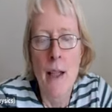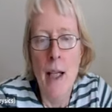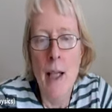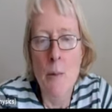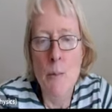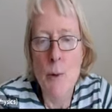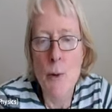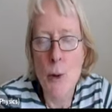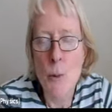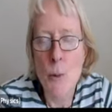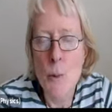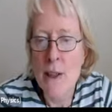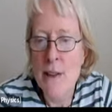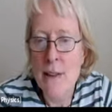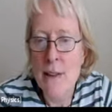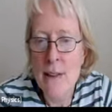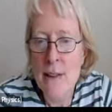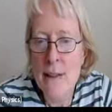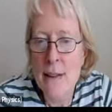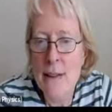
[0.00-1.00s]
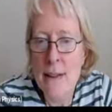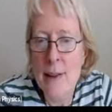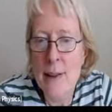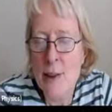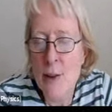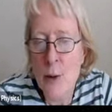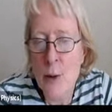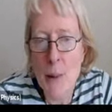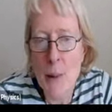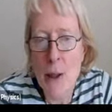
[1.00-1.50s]
Um, so we did a little
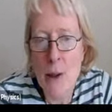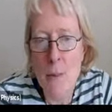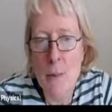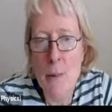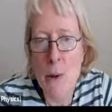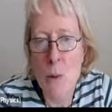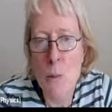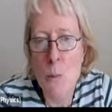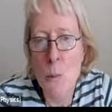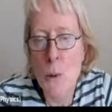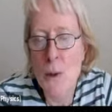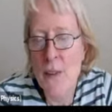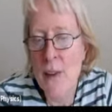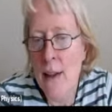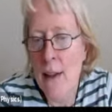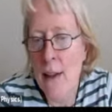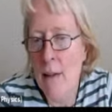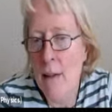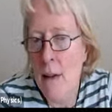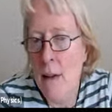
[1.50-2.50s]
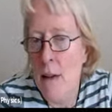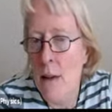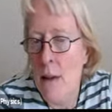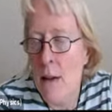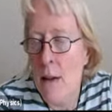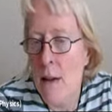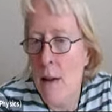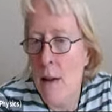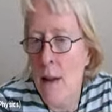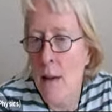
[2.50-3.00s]
experiment with our
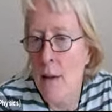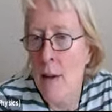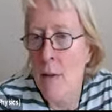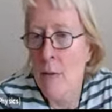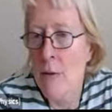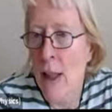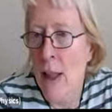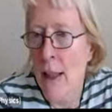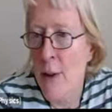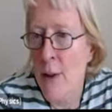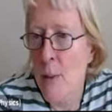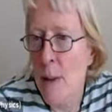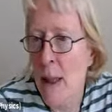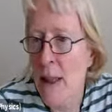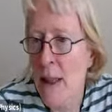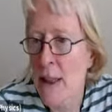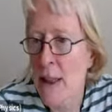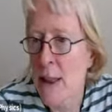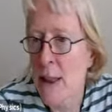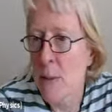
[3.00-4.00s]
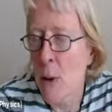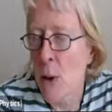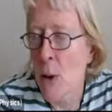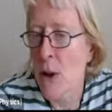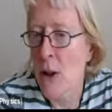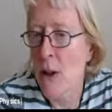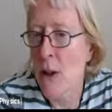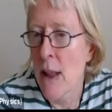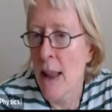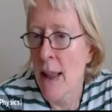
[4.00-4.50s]
random energy
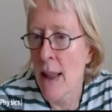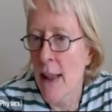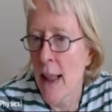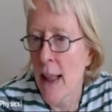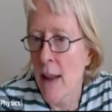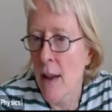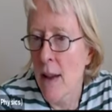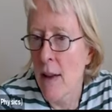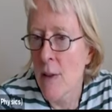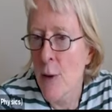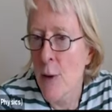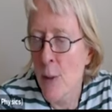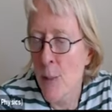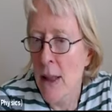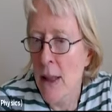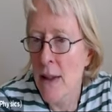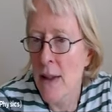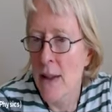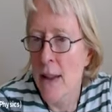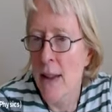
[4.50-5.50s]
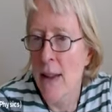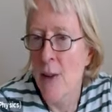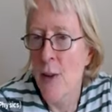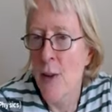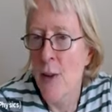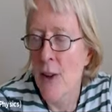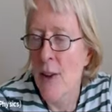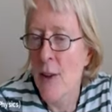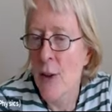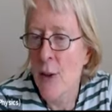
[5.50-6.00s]
model and our spin
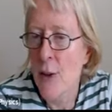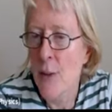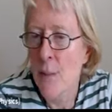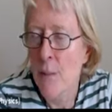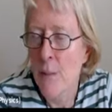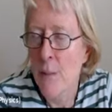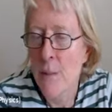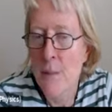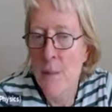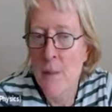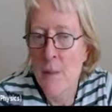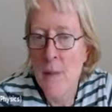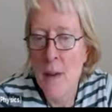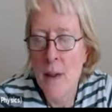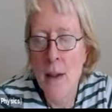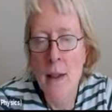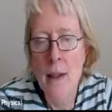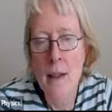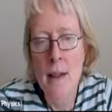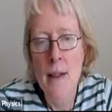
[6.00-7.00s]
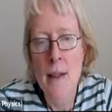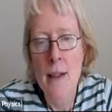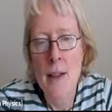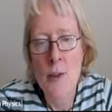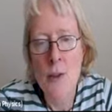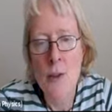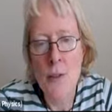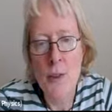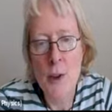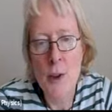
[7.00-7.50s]
glasses.
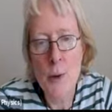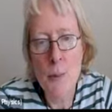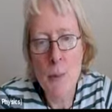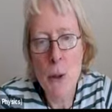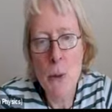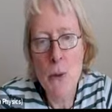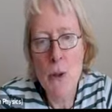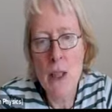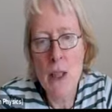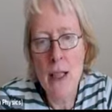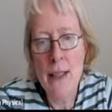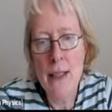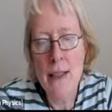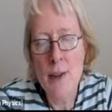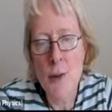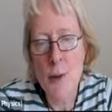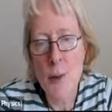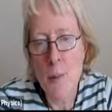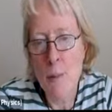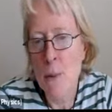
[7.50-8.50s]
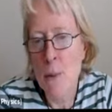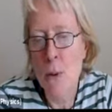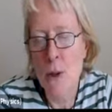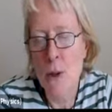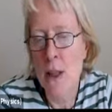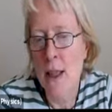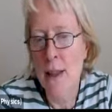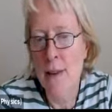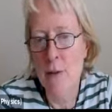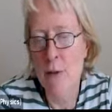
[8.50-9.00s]
So this blue line is the blue
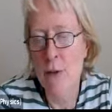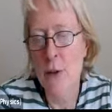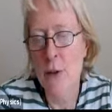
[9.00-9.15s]
line